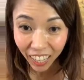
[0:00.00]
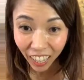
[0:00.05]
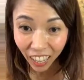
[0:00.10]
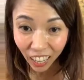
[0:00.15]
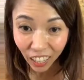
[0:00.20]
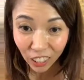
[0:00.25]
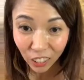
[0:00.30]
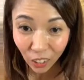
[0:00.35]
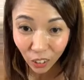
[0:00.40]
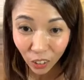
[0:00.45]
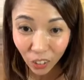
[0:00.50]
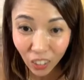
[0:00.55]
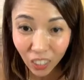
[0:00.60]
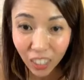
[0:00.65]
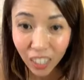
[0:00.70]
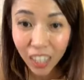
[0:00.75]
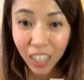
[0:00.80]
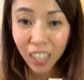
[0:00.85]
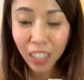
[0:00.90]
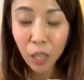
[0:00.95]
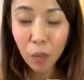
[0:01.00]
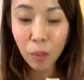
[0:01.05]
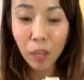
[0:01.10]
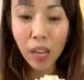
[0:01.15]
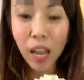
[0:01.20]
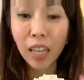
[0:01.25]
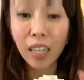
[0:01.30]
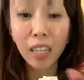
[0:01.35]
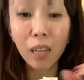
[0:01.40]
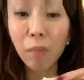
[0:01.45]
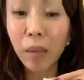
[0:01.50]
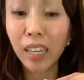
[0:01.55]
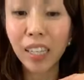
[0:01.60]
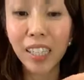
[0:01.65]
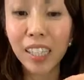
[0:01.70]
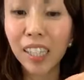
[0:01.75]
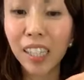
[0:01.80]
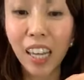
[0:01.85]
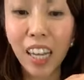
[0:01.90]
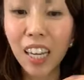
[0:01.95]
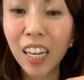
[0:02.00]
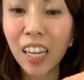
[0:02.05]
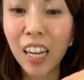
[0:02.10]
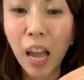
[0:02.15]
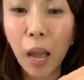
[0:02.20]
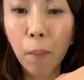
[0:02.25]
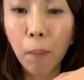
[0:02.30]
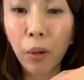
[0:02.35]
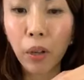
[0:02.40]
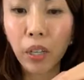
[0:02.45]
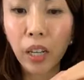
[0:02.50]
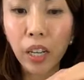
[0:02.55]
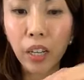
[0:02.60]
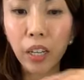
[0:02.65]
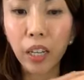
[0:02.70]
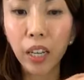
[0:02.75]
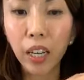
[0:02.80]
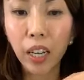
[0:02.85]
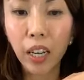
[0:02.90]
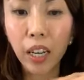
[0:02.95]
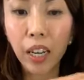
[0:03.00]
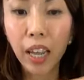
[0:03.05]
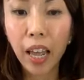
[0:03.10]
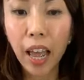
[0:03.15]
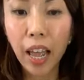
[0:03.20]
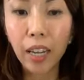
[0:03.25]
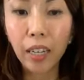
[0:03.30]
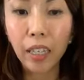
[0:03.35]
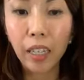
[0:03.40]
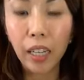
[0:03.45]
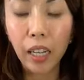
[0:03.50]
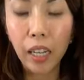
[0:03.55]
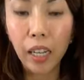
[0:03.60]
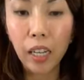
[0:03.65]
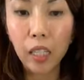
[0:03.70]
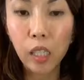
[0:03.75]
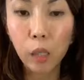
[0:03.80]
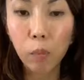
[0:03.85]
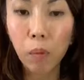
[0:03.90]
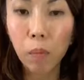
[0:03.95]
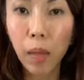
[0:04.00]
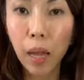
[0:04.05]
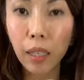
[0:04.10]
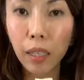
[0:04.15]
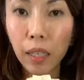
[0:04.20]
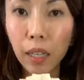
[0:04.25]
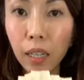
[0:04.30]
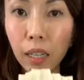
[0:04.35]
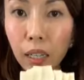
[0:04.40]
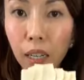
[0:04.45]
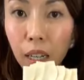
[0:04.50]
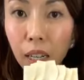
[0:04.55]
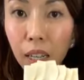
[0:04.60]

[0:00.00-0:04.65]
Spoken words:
No, Kimchi, I didn't make the skin. I bought it at the supermarket.